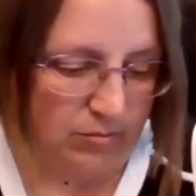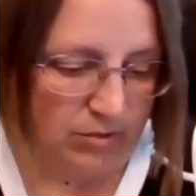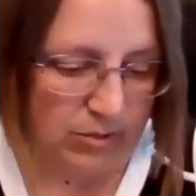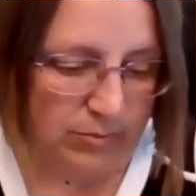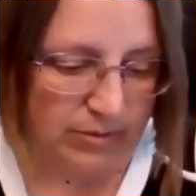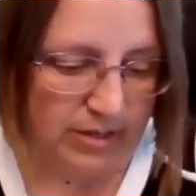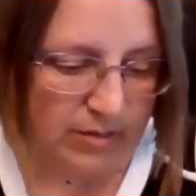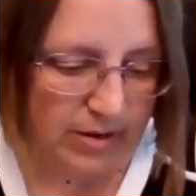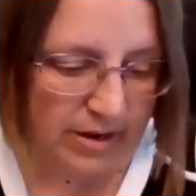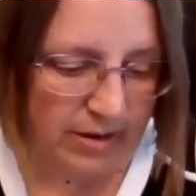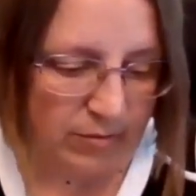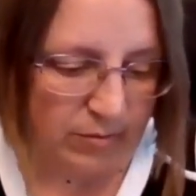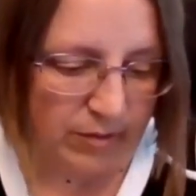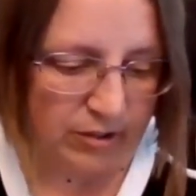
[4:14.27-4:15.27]
was played
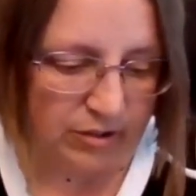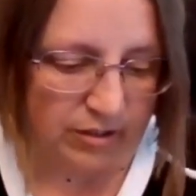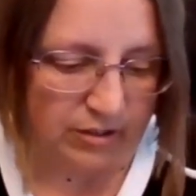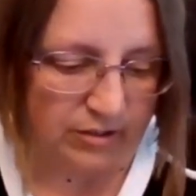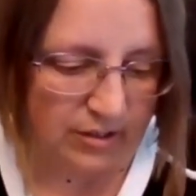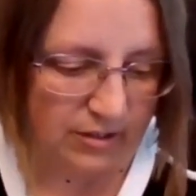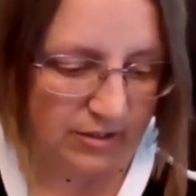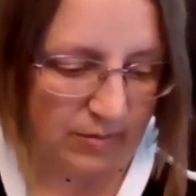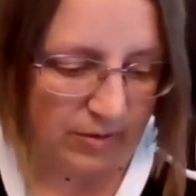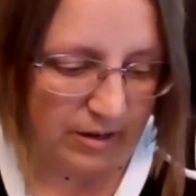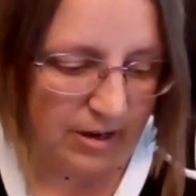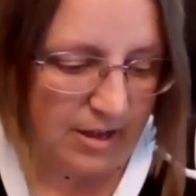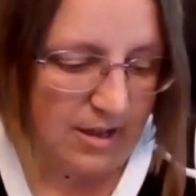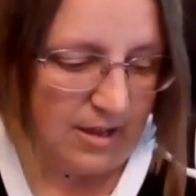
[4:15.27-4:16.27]
by, I want to make sure I say his name
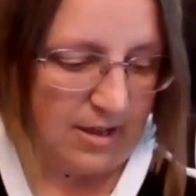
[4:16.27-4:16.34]
right,